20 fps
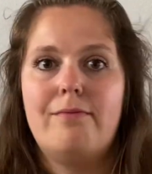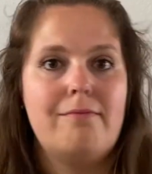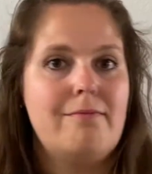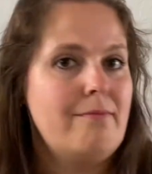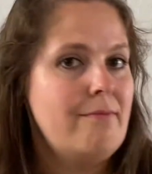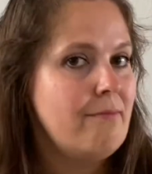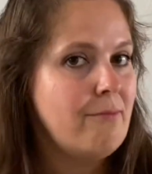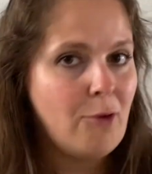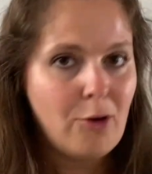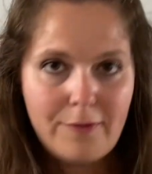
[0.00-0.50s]

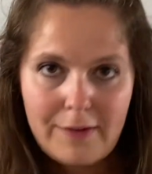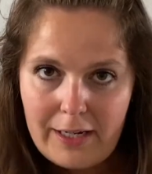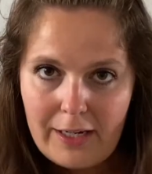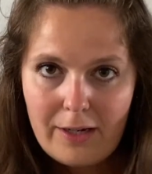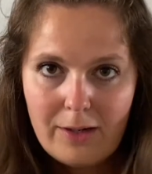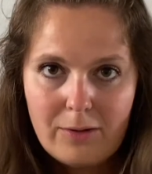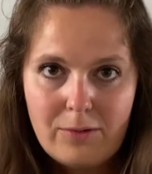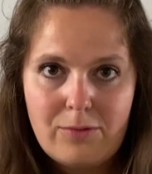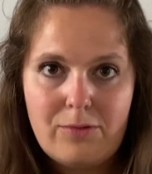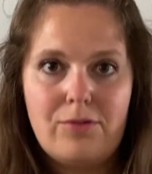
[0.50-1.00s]
more
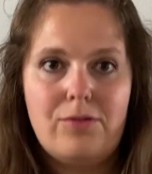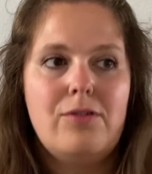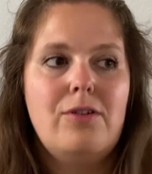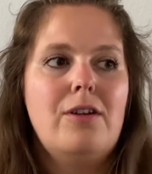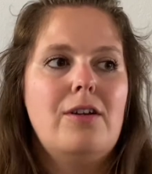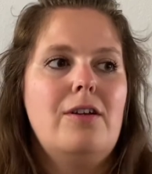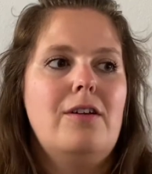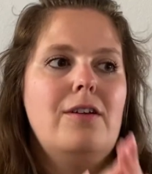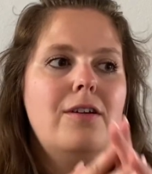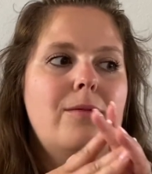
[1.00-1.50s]
videos,
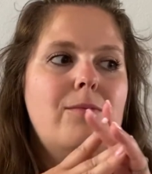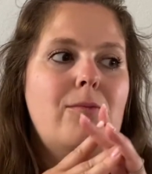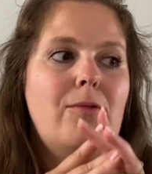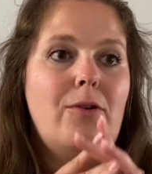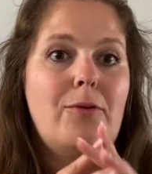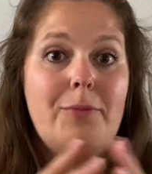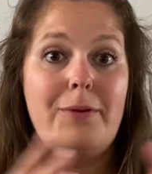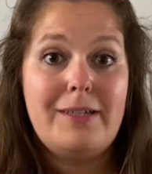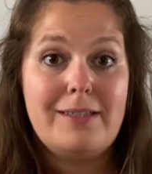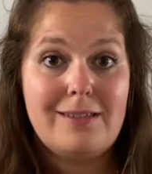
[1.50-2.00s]
more
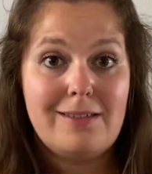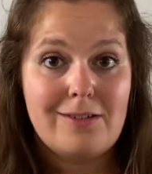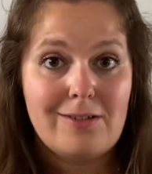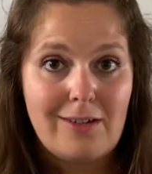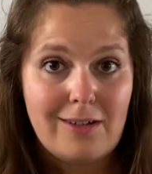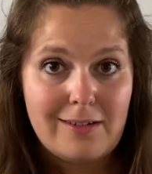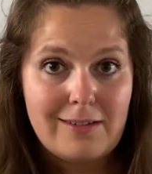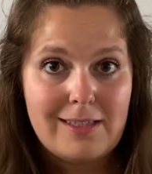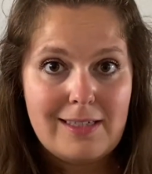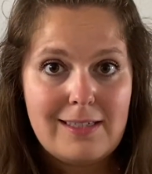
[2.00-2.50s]
recent
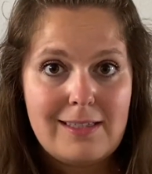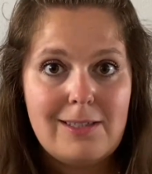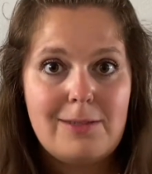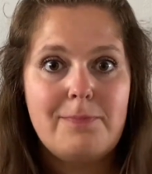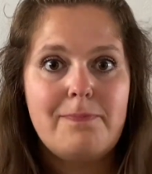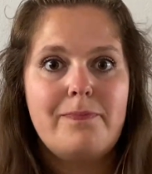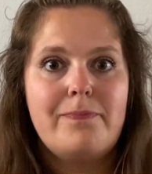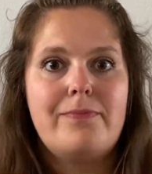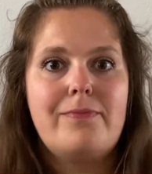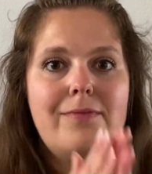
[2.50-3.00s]
content,
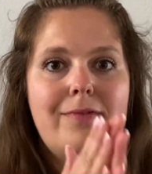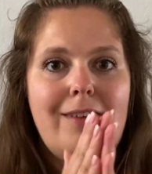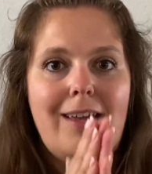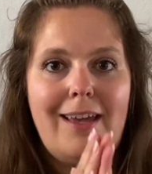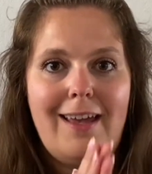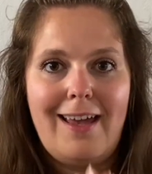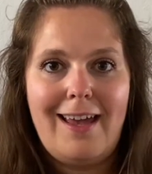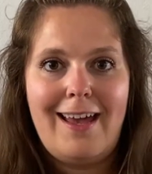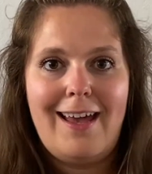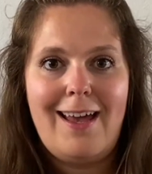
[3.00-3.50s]

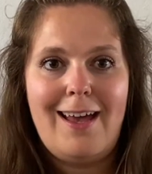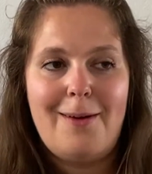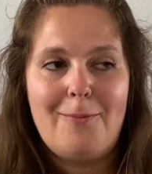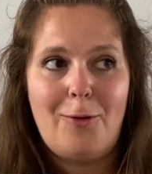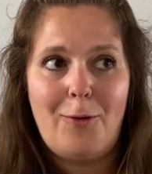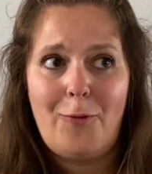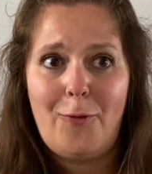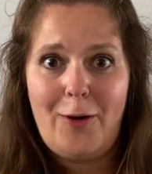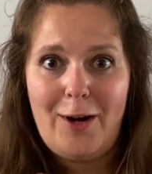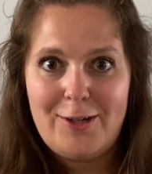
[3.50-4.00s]
more
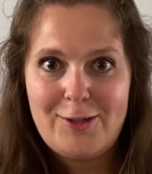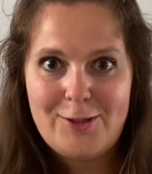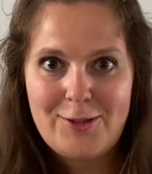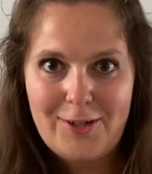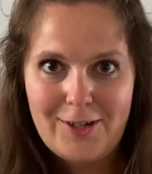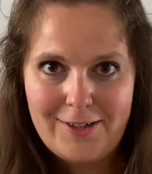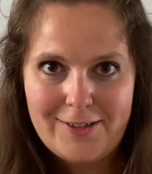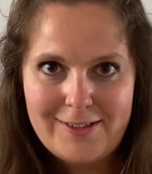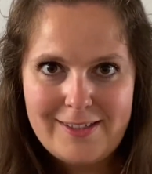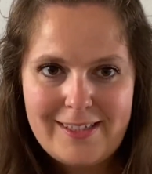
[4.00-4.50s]
fresh
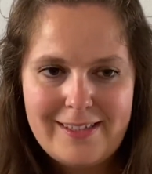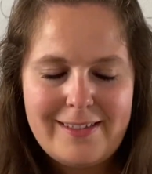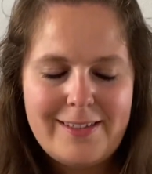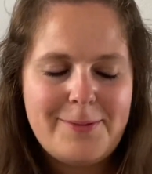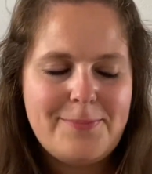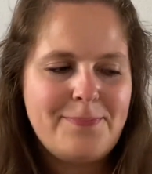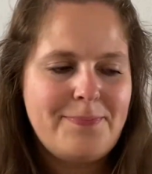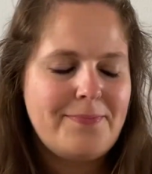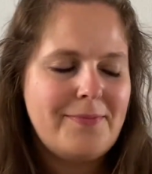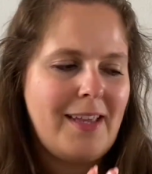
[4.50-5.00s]
content,
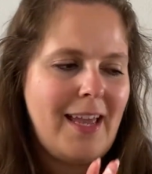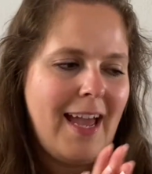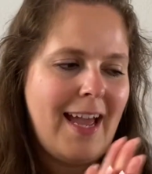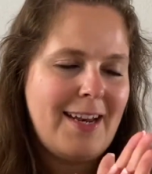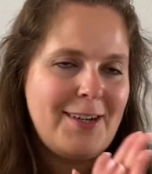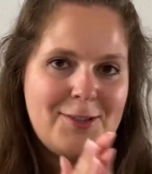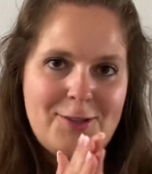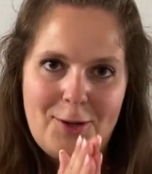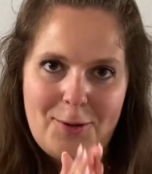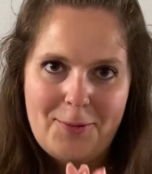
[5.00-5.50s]

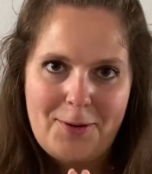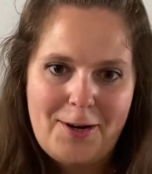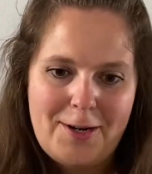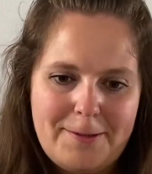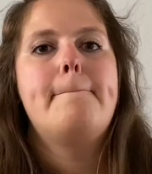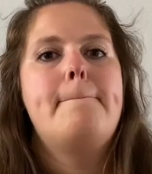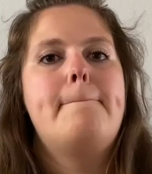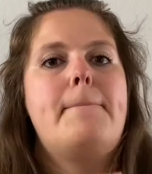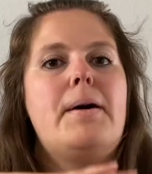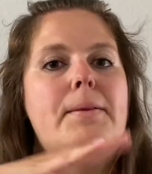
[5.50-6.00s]
and so
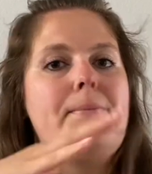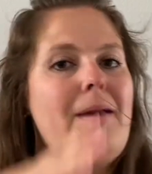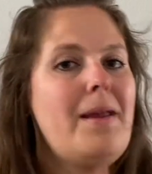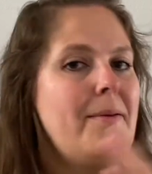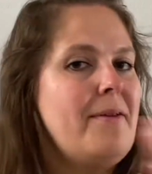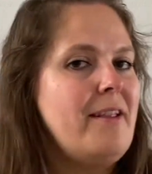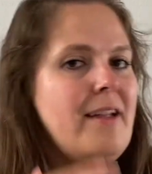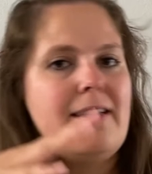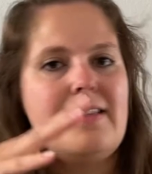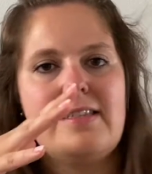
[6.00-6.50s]
on. But maybe
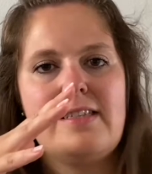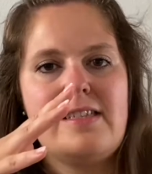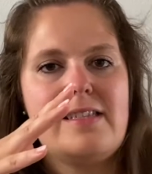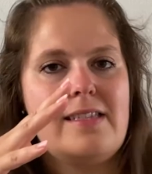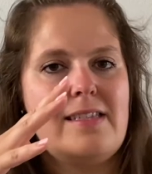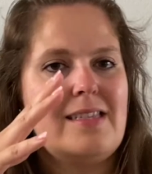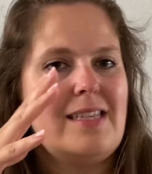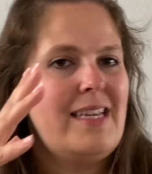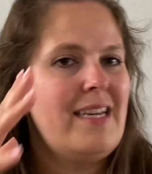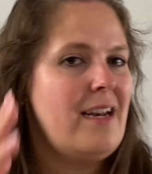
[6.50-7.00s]

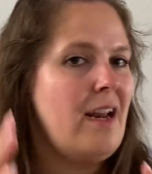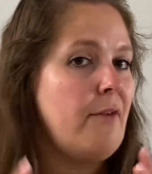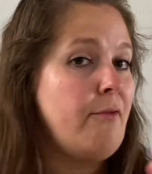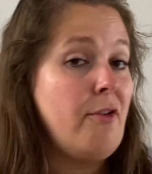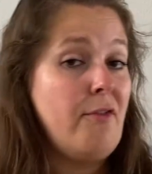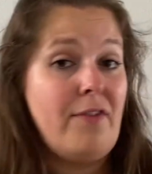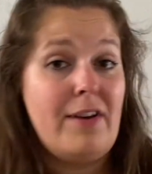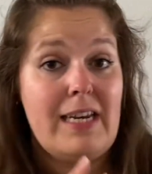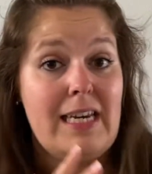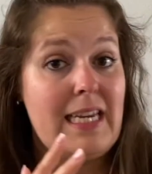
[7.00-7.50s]
that's enough
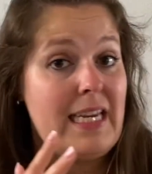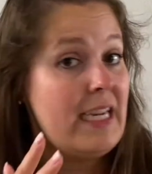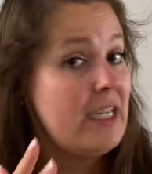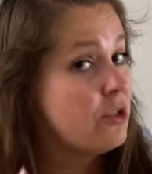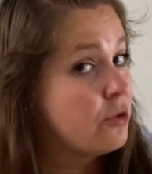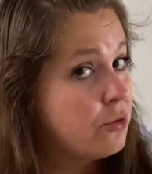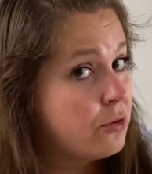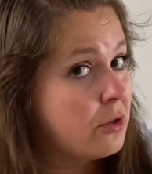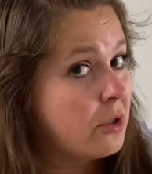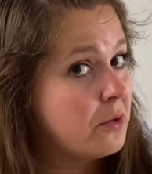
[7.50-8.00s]
of an
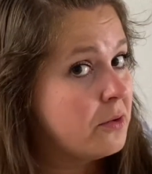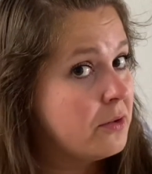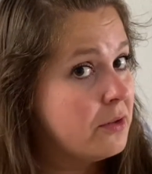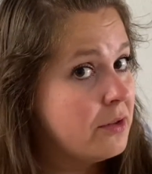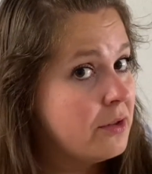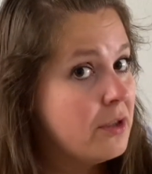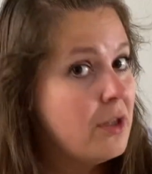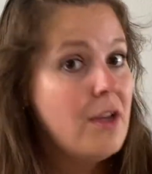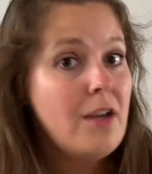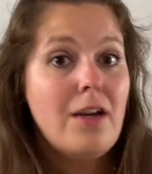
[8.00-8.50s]
intro.
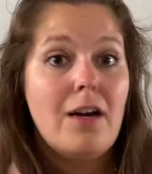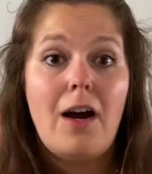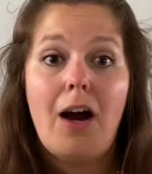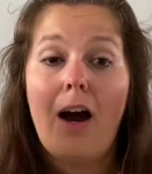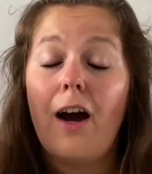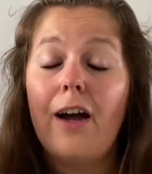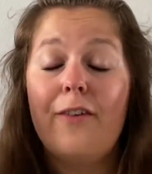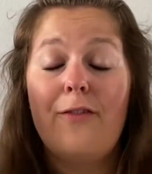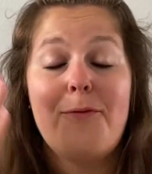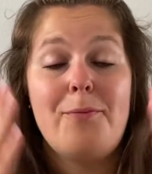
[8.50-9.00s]

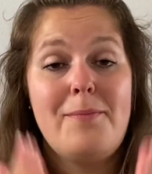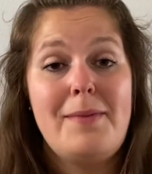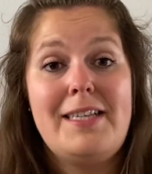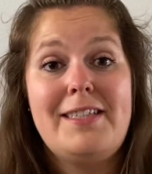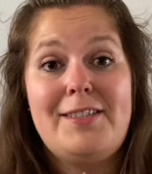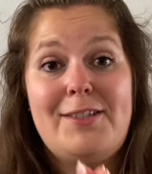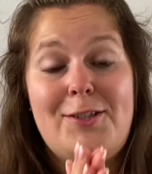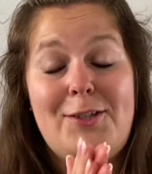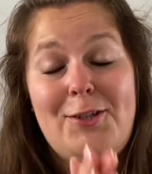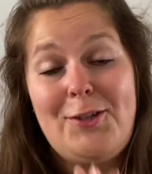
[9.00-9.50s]
I've
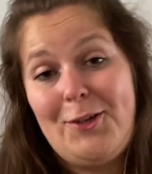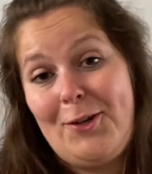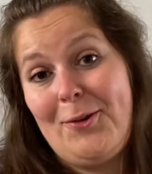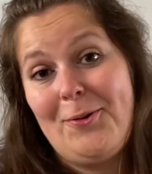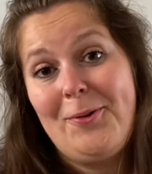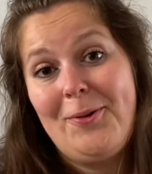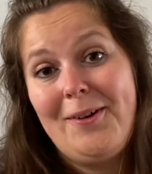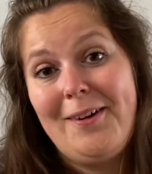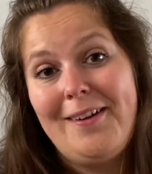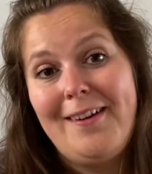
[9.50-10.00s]
missed
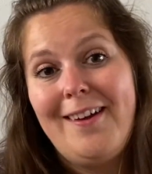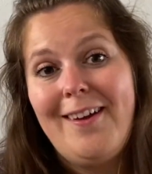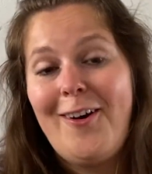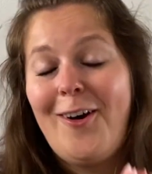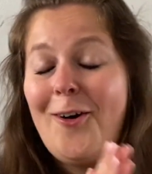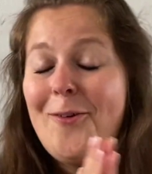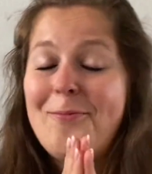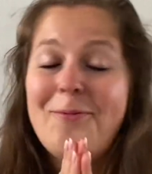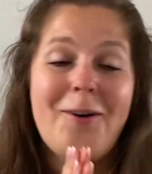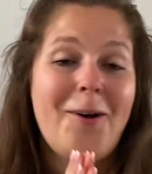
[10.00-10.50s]
you.
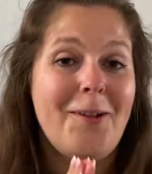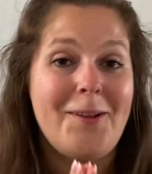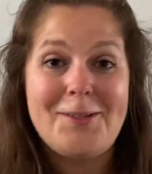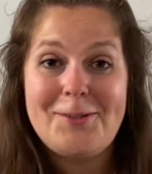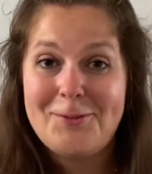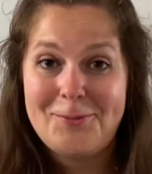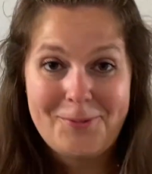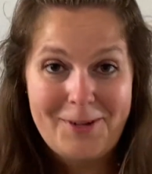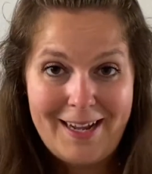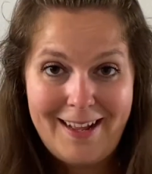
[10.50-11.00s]
Hope all is
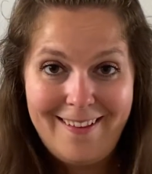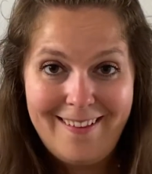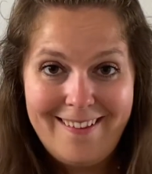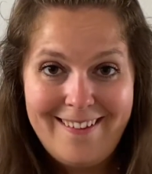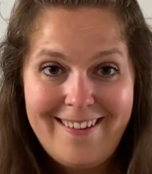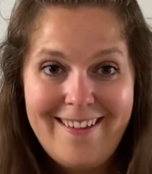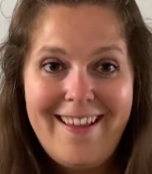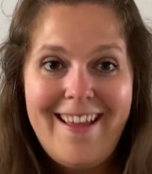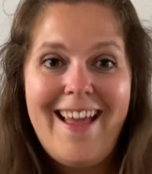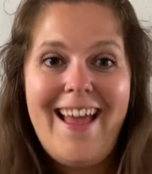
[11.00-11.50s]
well.
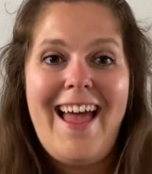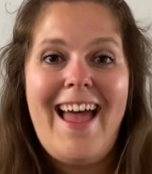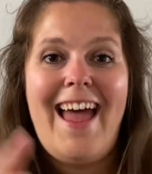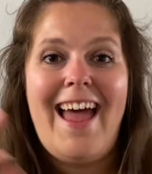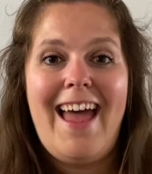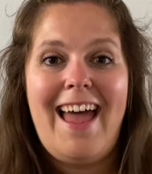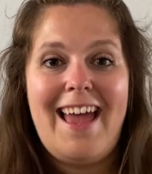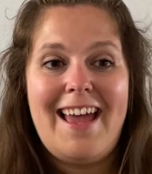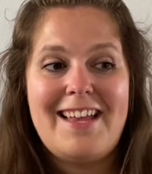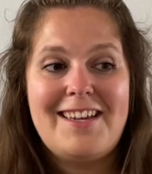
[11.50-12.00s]

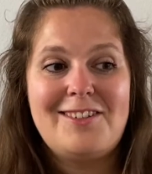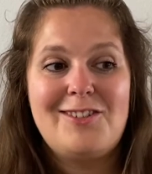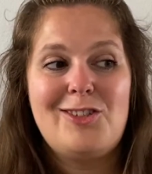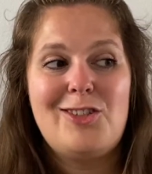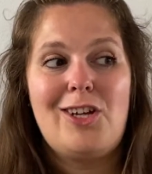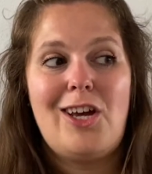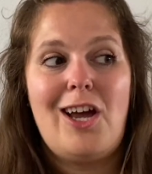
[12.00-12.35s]
And